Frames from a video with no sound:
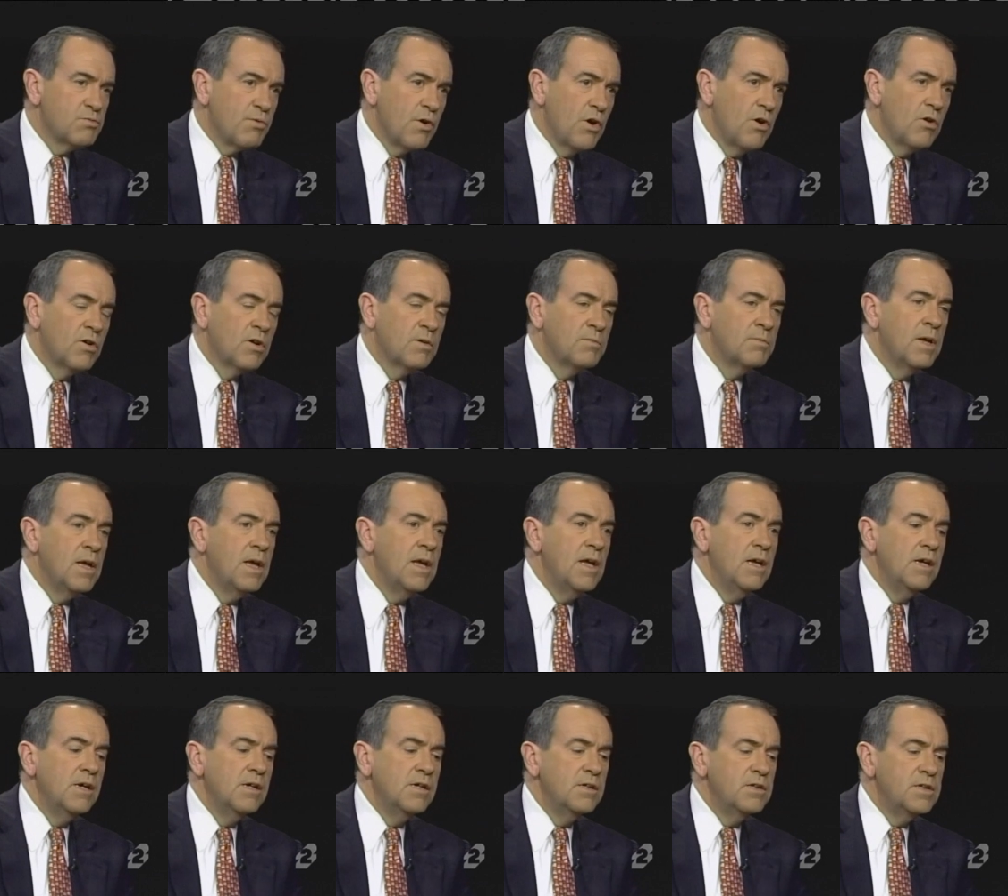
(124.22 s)
program
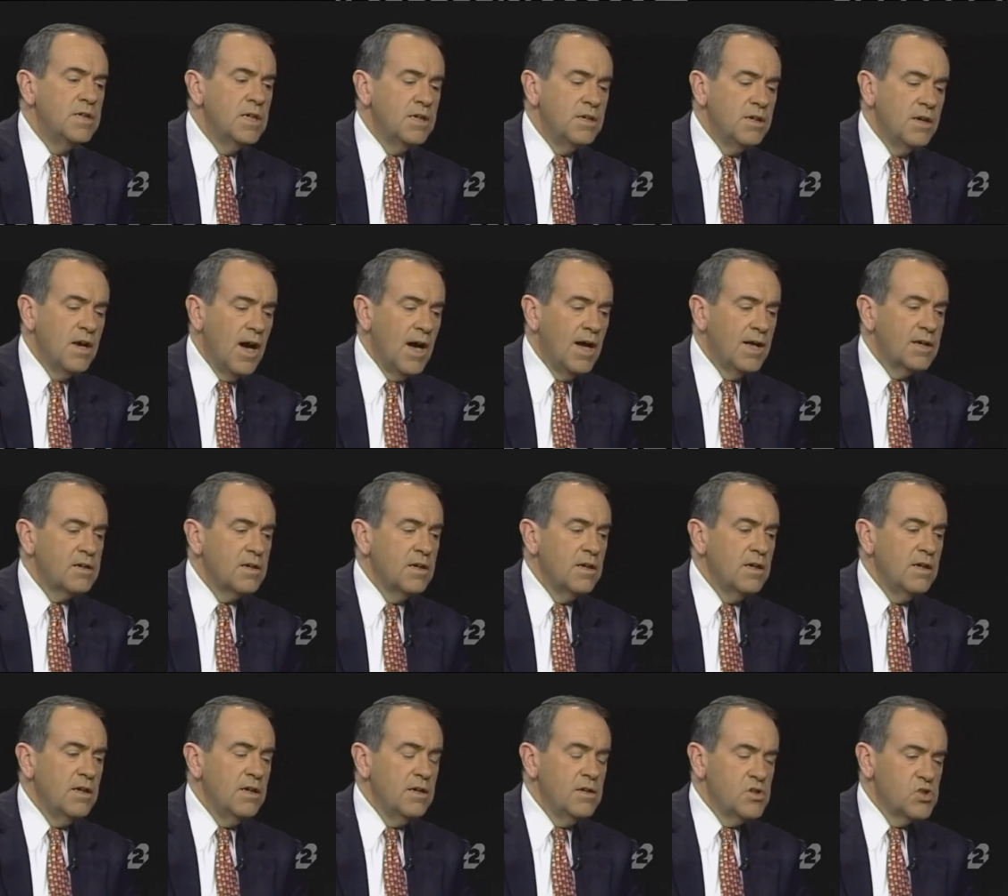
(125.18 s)
did not
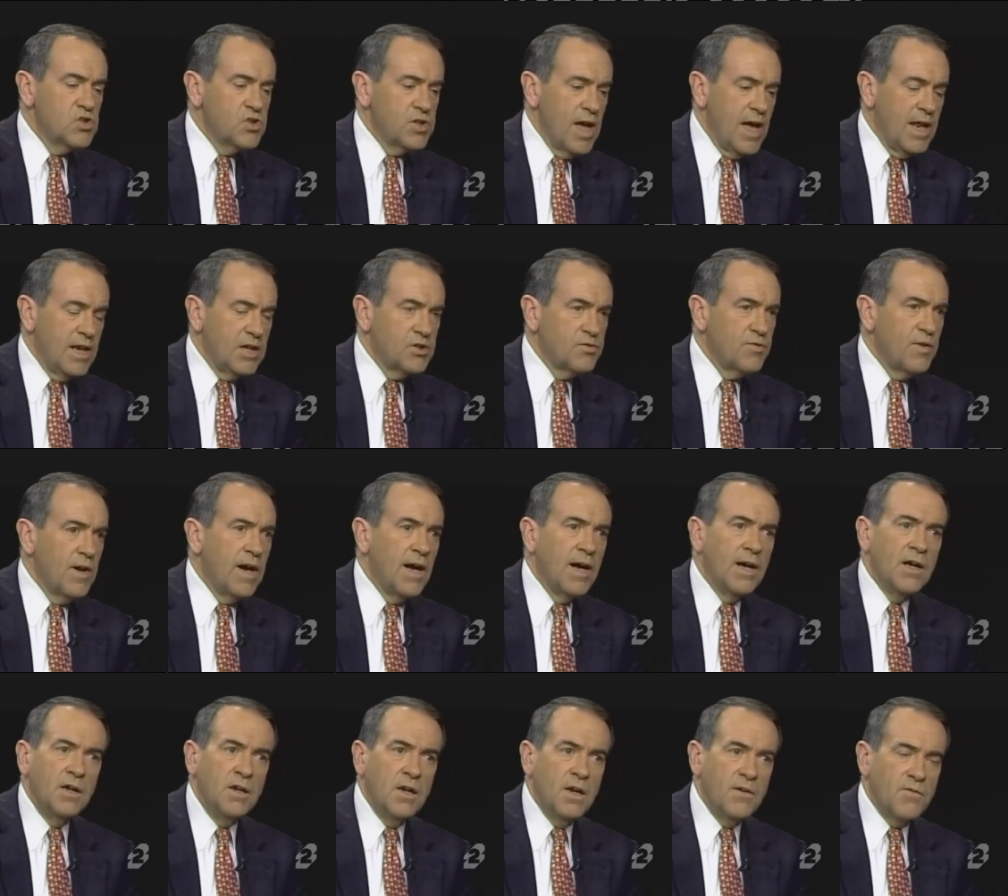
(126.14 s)

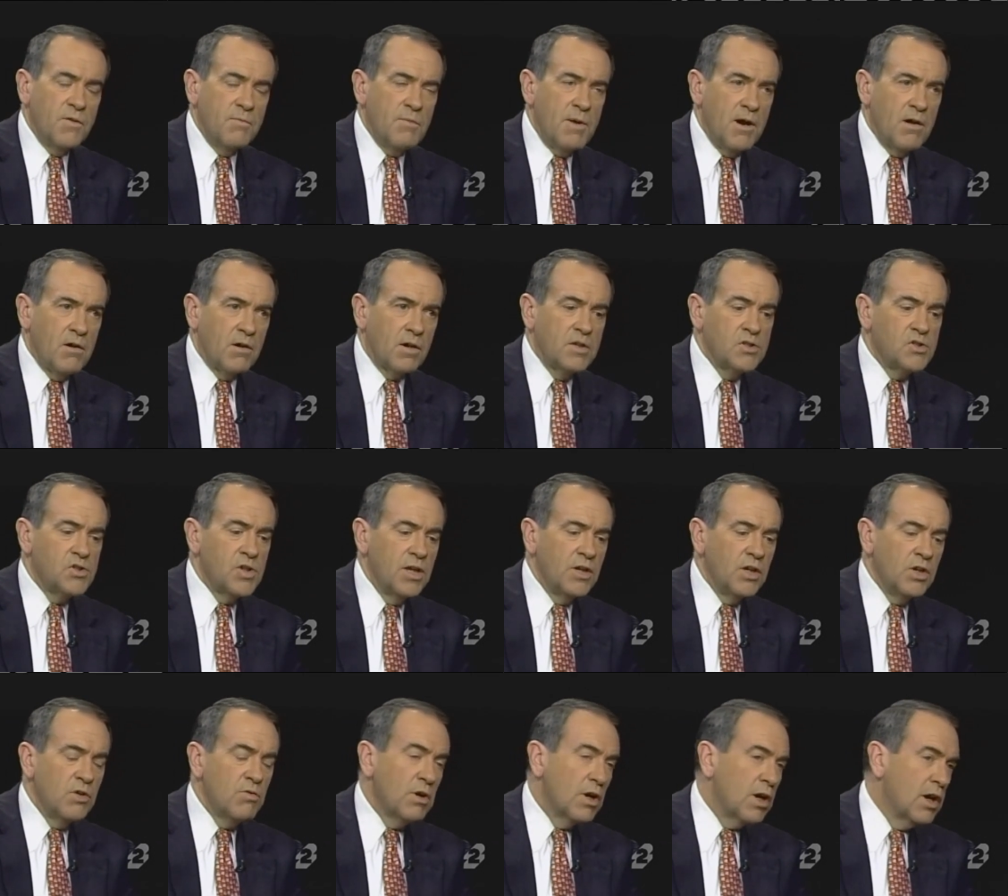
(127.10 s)
satisfy enough Americans that
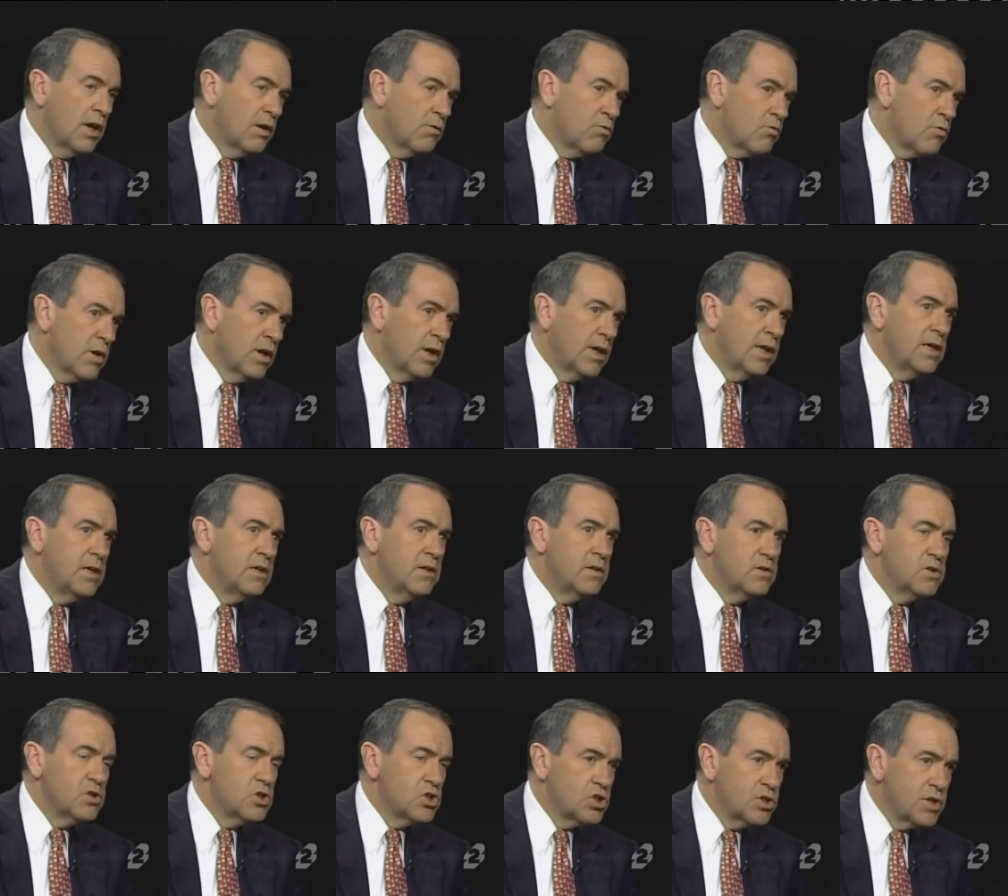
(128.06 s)
you were going to really
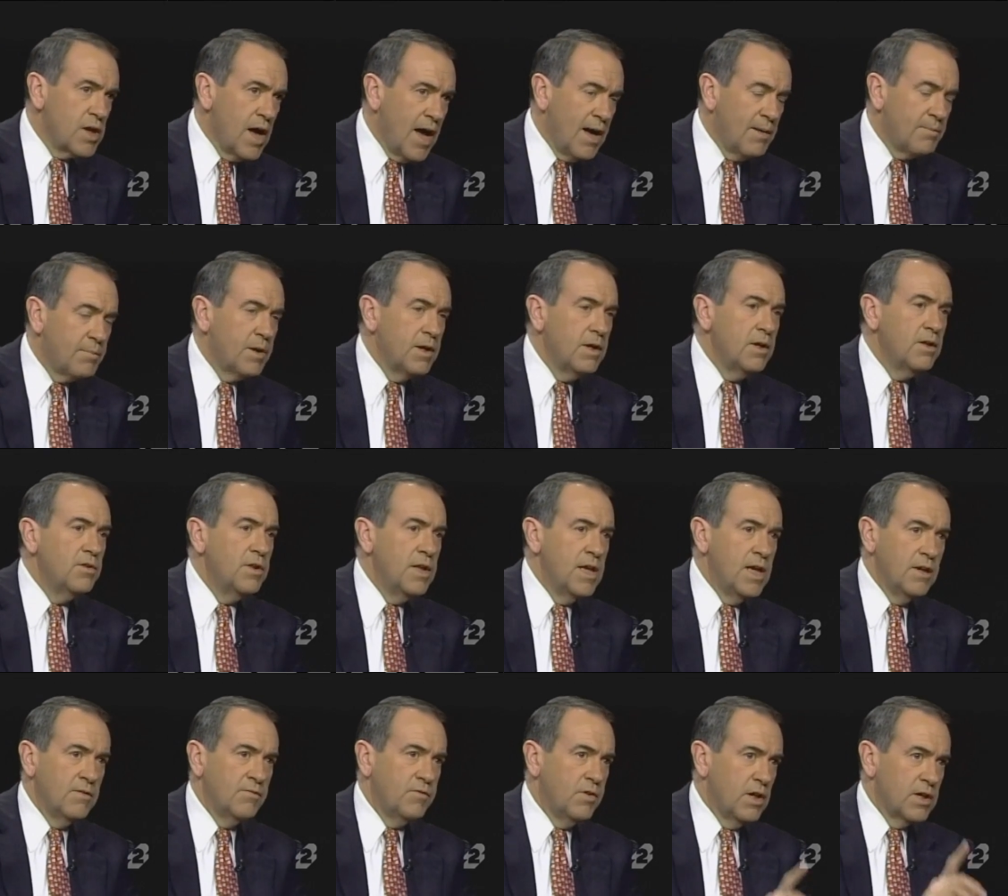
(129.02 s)
stop the
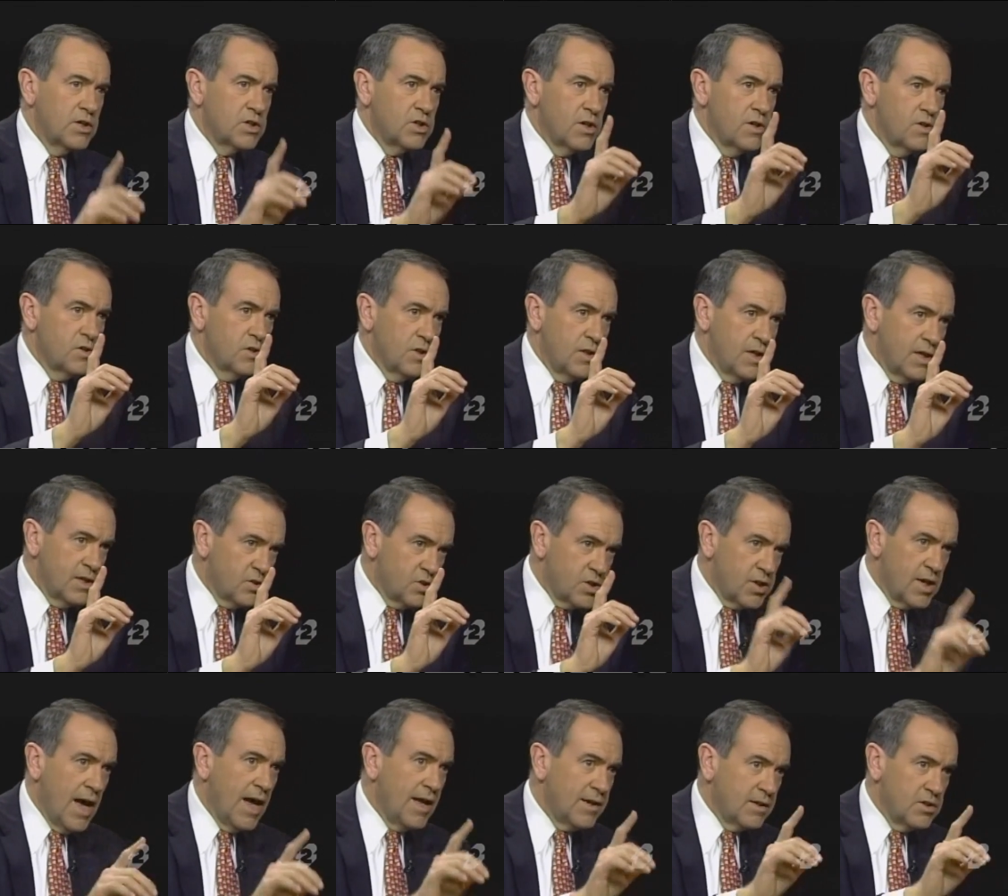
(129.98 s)
influx, because it's
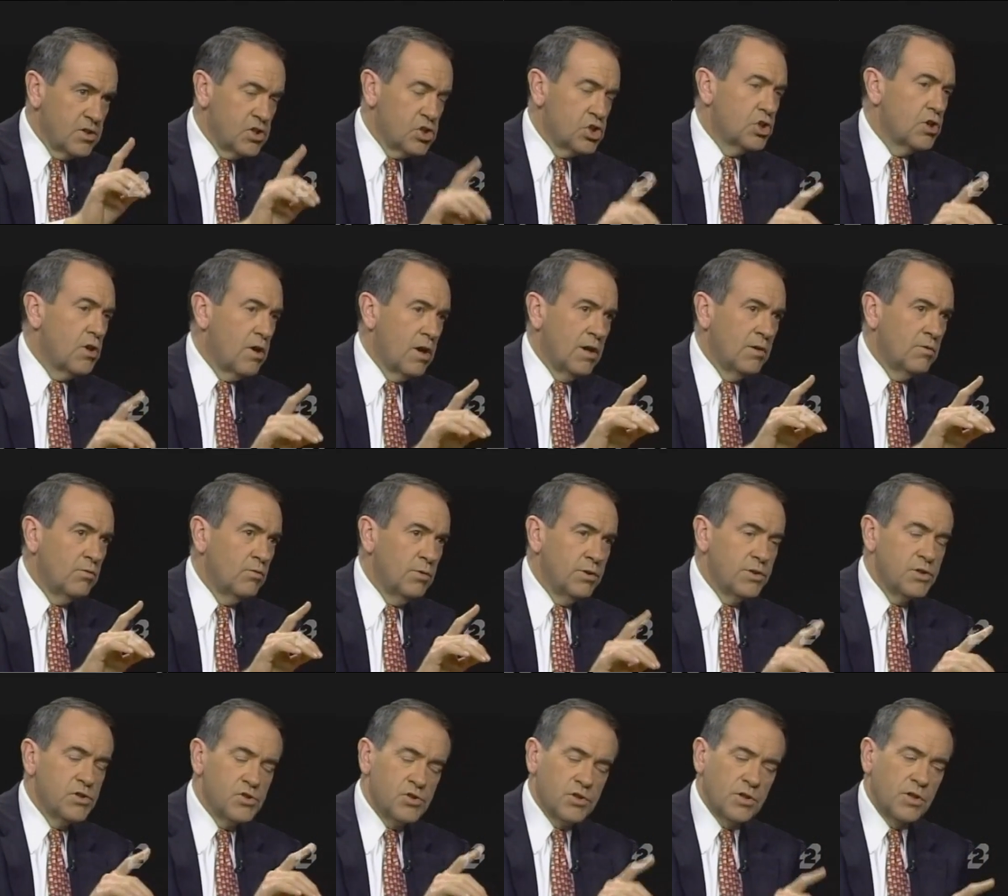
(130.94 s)
got to start with
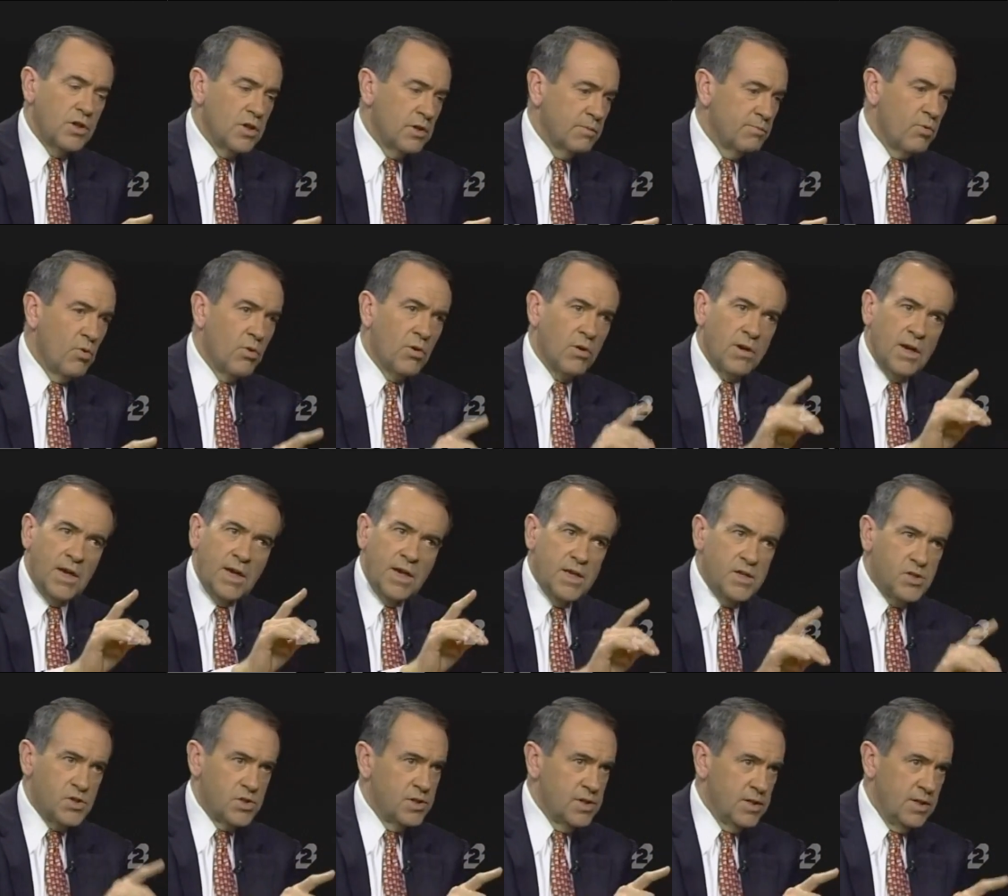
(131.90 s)
the secure border, and
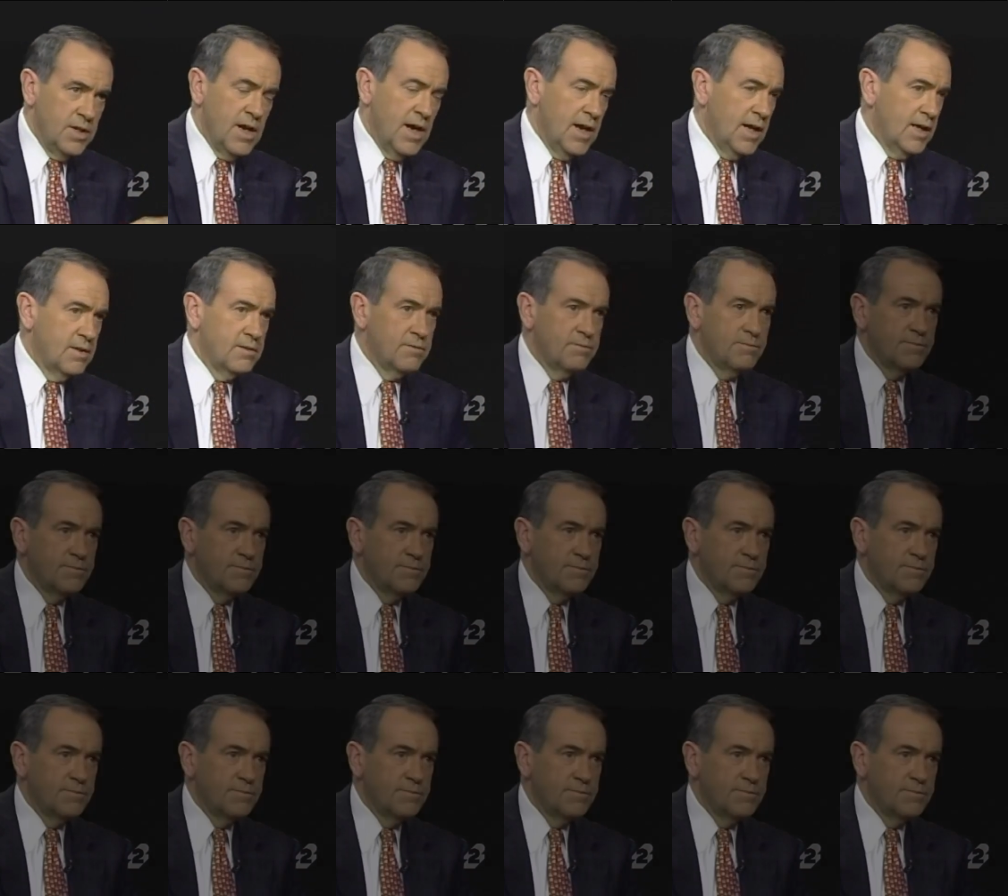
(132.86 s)
his did not.